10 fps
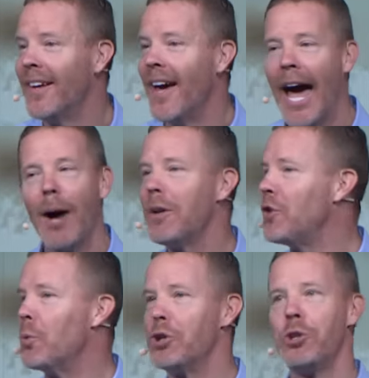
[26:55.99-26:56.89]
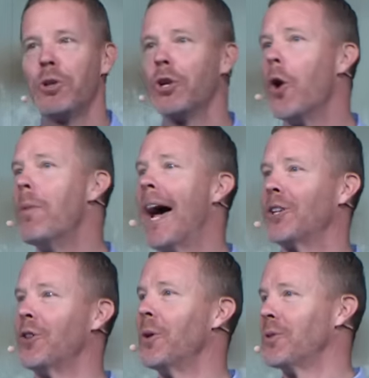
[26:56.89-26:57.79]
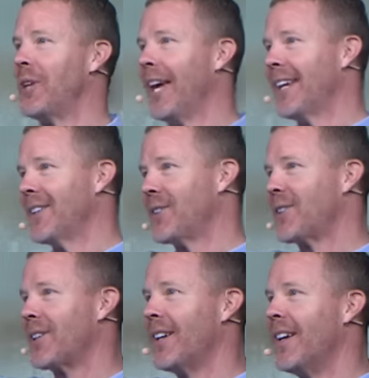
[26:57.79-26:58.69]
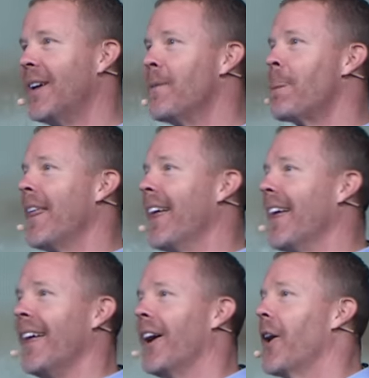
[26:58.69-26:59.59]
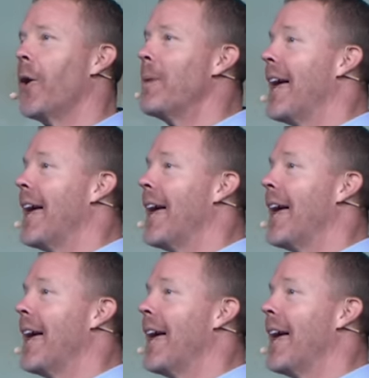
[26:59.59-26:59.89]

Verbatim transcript: How many of you wish you could go back to those days? Oh, man.